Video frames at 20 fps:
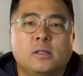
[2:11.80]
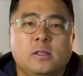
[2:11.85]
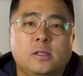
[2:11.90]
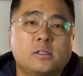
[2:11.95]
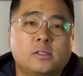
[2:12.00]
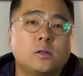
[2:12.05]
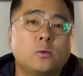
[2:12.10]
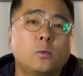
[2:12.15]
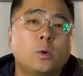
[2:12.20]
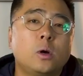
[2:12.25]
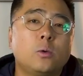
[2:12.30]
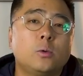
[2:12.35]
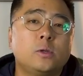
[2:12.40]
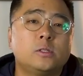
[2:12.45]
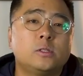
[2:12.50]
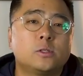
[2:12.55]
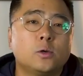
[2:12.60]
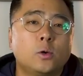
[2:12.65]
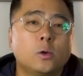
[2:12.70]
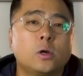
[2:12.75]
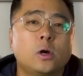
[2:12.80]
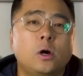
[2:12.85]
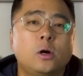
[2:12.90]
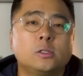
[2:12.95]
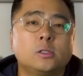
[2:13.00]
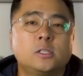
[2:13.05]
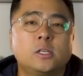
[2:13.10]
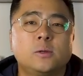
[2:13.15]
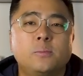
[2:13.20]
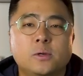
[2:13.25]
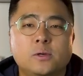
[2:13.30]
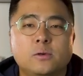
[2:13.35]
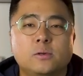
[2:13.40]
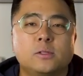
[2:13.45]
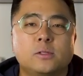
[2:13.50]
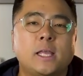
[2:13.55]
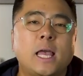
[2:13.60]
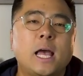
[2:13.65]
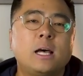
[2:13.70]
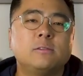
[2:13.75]
These are what we so-called typical
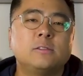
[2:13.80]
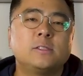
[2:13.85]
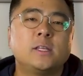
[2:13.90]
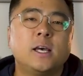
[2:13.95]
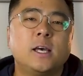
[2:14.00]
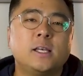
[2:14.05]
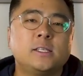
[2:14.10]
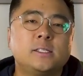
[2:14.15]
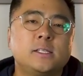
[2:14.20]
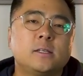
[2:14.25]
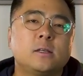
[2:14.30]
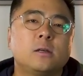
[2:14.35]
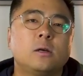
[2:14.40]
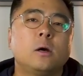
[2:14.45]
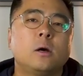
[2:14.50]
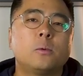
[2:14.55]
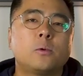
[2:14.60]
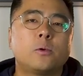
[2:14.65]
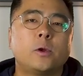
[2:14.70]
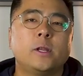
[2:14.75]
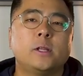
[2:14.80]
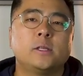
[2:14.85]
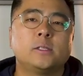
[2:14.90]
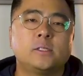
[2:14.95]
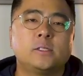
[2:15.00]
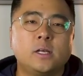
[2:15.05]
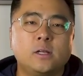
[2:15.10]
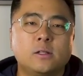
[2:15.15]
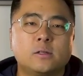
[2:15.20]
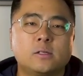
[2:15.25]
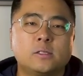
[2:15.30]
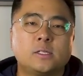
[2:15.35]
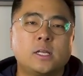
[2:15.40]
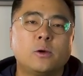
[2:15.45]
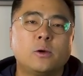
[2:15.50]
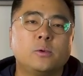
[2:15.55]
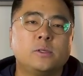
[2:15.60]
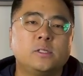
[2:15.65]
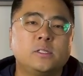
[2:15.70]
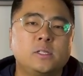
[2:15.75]
downsizing or upgrading sellers
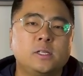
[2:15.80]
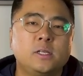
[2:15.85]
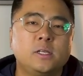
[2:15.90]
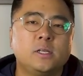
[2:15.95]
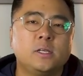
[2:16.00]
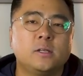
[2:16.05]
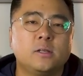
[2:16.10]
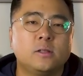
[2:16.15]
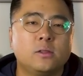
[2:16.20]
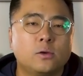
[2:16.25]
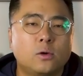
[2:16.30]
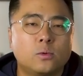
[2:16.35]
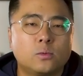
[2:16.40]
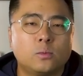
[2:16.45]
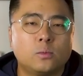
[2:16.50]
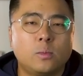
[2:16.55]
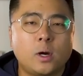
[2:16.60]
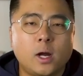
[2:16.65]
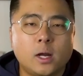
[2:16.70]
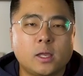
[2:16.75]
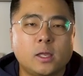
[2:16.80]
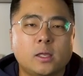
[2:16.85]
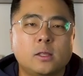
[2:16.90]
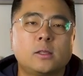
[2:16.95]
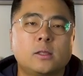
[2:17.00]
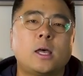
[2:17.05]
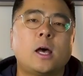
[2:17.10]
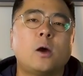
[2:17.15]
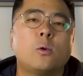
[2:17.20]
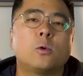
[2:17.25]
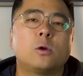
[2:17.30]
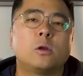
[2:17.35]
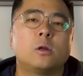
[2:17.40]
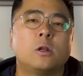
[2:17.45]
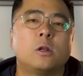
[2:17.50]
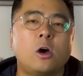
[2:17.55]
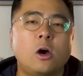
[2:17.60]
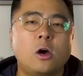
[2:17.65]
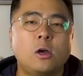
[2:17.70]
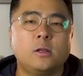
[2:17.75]
that we see in a normal market that were
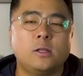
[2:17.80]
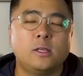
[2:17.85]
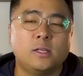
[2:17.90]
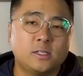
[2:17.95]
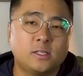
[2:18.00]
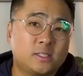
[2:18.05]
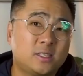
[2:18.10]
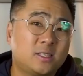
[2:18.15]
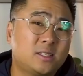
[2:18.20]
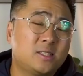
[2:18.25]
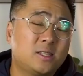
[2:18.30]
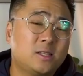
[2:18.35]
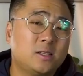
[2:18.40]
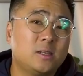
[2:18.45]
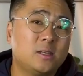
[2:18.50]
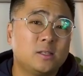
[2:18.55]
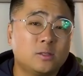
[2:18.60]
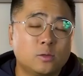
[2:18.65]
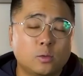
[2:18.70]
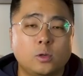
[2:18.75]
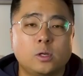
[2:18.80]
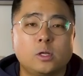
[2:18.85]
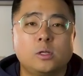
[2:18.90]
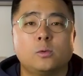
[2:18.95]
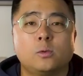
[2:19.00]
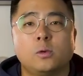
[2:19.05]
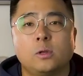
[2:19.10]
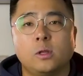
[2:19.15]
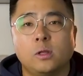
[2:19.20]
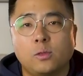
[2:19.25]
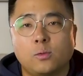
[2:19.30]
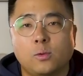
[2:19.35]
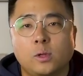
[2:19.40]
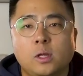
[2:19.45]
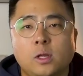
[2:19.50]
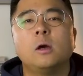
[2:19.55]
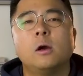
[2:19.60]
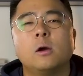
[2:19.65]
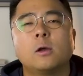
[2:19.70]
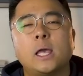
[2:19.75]
non-existent in 2023,
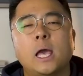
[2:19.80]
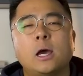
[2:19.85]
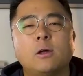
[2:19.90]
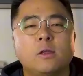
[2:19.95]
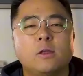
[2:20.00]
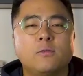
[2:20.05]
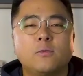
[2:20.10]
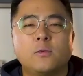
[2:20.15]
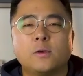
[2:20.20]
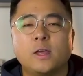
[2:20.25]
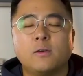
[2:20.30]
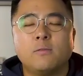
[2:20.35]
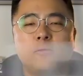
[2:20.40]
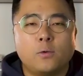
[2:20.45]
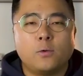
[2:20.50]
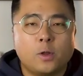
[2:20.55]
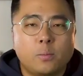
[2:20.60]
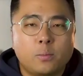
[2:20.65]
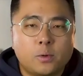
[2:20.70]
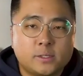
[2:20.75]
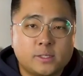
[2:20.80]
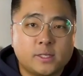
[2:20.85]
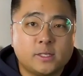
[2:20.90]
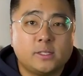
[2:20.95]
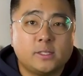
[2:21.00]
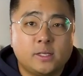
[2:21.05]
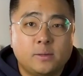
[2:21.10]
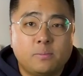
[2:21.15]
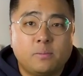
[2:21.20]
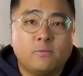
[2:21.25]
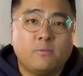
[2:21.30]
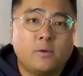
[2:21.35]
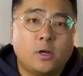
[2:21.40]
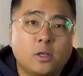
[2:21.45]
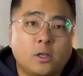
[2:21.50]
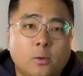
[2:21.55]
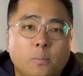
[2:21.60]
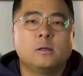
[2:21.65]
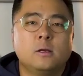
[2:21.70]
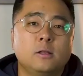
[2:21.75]
accounting for that 40% dip in
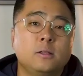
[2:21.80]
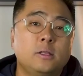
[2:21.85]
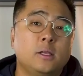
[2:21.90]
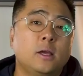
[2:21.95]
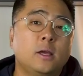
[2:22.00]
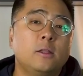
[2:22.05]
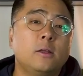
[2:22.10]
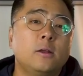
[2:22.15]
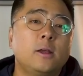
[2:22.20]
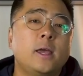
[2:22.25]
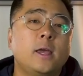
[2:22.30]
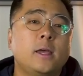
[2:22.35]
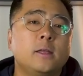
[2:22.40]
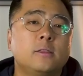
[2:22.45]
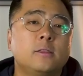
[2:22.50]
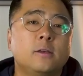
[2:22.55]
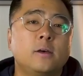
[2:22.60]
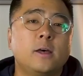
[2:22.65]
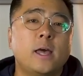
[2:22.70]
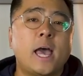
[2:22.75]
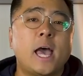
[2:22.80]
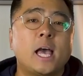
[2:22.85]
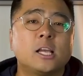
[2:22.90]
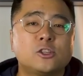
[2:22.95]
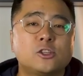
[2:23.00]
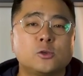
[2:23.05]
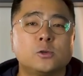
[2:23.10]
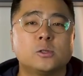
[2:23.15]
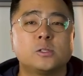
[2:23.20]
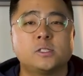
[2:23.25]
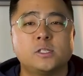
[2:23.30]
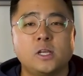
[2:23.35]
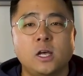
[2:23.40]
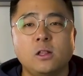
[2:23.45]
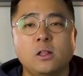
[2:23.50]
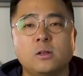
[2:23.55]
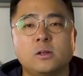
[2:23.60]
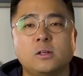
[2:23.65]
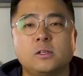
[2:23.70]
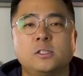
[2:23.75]
volume. On the other hand, the actual
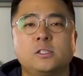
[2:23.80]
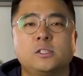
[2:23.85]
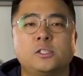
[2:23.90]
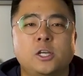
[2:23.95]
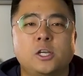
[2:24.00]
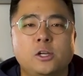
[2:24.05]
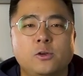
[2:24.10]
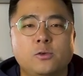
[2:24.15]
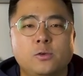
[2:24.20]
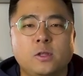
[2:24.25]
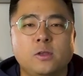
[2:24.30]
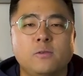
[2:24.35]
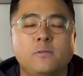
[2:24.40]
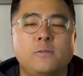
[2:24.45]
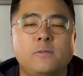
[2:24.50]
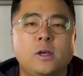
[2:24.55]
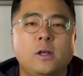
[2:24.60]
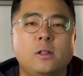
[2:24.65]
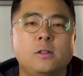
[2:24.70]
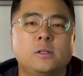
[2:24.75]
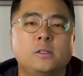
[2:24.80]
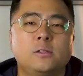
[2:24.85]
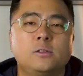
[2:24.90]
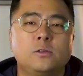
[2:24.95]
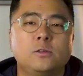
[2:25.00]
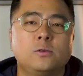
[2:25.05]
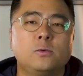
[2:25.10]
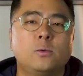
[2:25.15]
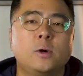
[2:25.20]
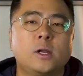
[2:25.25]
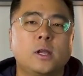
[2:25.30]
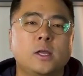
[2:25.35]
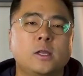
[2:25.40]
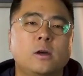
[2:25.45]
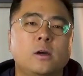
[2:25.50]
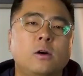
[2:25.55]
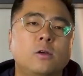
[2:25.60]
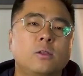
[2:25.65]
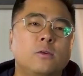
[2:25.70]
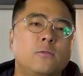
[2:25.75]
sellers generally fell into what I
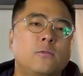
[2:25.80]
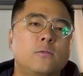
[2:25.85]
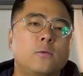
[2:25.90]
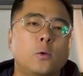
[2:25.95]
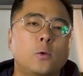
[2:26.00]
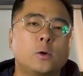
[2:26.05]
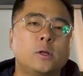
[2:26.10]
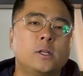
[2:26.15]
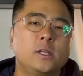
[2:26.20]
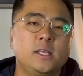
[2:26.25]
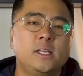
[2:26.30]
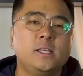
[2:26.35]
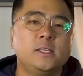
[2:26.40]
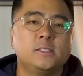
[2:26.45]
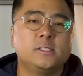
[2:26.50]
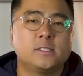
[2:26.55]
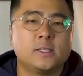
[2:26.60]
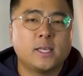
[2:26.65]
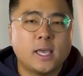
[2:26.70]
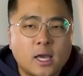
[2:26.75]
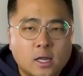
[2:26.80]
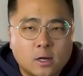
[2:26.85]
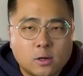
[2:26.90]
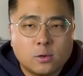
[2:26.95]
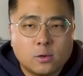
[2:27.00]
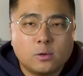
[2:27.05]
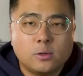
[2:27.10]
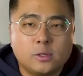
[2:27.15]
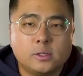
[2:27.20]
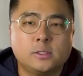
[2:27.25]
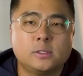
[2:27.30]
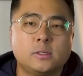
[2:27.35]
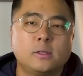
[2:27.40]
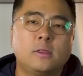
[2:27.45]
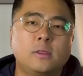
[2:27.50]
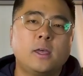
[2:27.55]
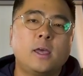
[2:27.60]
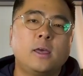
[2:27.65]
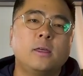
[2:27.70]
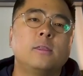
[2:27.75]
call the 4Ds categories:
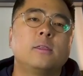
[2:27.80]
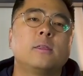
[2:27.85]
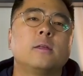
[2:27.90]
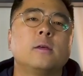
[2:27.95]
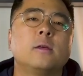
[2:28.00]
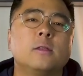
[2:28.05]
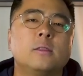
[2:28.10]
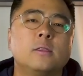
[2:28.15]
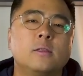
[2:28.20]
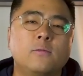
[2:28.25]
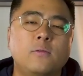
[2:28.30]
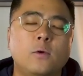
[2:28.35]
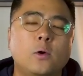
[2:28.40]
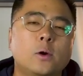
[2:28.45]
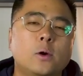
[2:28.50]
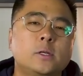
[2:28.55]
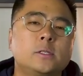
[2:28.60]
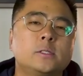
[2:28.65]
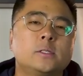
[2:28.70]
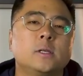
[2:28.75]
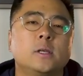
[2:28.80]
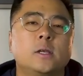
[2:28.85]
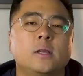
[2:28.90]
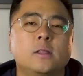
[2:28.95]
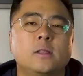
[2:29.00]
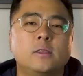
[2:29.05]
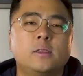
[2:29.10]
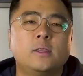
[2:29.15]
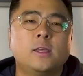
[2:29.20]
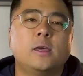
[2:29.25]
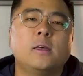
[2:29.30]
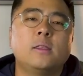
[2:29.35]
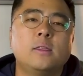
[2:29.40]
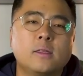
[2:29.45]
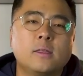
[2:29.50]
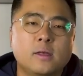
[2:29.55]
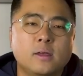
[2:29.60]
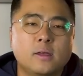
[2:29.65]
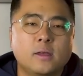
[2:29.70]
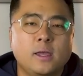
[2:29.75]
death, divorce, death,
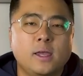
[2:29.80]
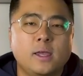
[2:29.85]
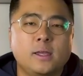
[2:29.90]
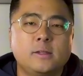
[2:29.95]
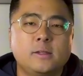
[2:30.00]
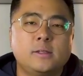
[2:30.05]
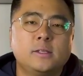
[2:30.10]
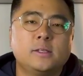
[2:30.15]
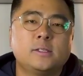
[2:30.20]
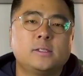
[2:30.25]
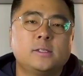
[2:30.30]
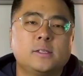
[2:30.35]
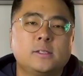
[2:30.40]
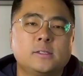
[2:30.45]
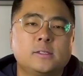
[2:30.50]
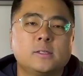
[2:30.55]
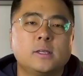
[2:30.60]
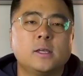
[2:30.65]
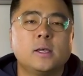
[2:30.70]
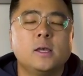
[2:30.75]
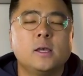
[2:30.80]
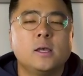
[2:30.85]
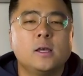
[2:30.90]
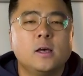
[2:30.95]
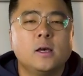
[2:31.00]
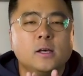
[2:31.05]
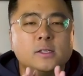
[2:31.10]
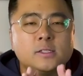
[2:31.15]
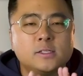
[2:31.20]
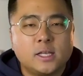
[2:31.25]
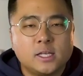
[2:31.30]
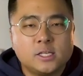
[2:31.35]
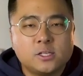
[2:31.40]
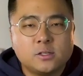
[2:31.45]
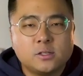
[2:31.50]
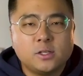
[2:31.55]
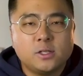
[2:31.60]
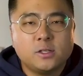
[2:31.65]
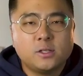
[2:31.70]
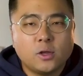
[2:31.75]
and distance.
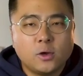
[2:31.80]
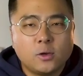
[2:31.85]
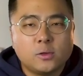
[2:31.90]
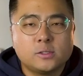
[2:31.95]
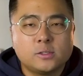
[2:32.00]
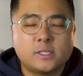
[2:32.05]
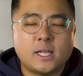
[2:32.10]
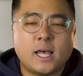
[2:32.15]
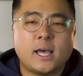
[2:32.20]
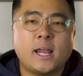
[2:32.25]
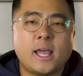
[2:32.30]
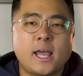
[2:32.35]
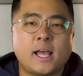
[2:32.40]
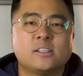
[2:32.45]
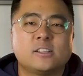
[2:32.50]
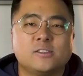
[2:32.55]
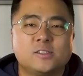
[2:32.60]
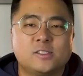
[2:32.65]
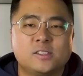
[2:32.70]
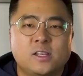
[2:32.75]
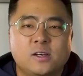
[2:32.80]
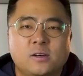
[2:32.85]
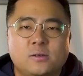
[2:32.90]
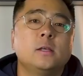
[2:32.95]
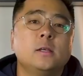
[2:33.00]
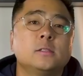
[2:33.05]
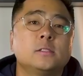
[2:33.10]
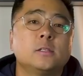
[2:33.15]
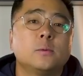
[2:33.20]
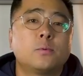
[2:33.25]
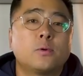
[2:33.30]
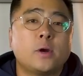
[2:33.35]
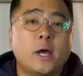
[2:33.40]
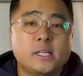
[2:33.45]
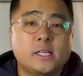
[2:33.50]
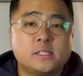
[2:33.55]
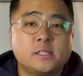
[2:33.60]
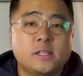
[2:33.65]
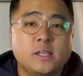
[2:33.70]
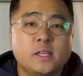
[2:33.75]
Essentially those that had to sell.
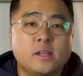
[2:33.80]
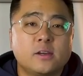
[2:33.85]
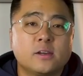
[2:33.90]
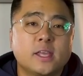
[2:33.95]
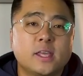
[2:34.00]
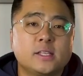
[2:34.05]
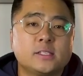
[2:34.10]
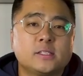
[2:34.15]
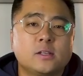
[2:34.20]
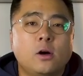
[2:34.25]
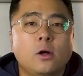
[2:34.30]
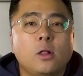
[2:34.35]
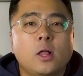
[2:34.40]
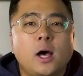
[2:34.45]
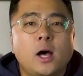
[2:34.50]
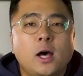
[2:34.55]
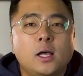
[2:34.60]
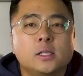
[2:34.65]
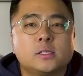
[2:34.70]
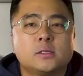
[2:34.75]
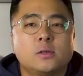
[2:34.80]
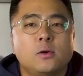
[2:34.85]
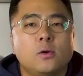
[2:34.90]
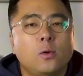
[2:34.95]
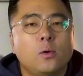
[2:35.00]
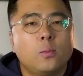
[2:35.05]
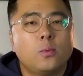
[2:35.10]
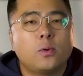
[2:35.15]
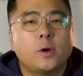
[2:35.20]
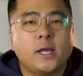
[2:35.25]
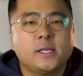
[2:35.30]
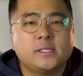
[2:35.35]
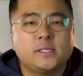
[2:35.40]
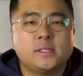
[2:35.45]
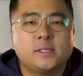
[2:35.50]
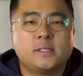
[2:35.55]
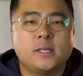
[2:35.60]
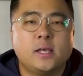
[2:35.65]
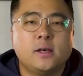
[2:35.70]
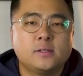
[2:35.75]
Surprisingly, against all odds, home
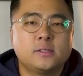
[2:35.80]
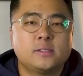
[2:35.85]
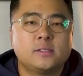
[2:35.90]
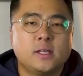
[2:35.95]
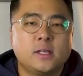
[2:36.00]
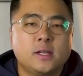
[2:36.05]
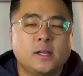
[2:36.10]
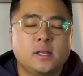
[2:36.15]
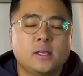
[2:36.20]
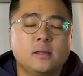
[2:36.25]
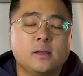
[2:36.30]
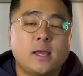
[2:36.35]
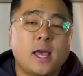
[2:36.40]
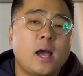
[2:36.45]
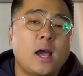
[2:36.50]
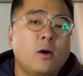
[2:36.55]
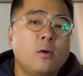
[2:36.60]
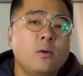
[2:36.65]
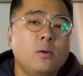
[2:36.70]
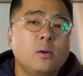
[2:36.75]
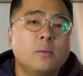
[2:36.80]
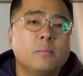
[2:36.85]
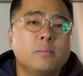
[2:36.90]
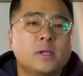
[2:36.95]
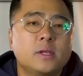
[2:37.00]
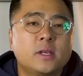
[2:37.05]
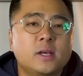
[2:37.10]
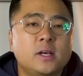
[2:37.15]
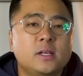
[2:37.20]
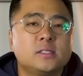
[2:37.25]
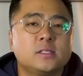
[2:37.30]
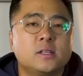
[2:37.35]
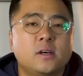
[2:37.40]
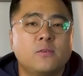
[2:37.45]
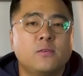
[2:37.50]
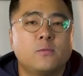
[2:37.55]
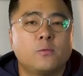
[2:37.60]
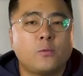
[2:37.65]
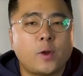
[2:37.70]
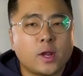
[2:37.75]
prices held steady. How? Because
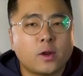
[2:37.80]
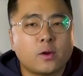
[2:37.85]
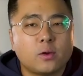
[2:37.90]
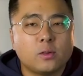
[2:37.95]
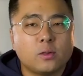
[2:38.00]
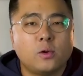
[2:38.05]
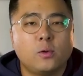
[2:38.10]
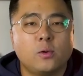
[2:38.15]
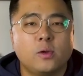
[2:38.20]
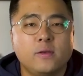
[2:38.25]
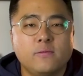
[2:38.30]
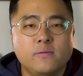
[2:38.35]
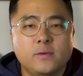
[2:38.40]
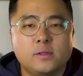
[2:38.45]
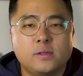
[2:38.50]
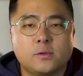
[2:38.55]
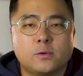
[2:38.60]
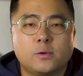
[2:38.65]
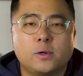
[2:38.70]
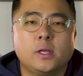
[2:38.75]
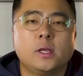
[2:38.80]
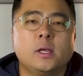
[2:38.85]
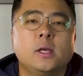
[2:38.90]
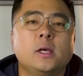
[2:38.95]
of record low inventory.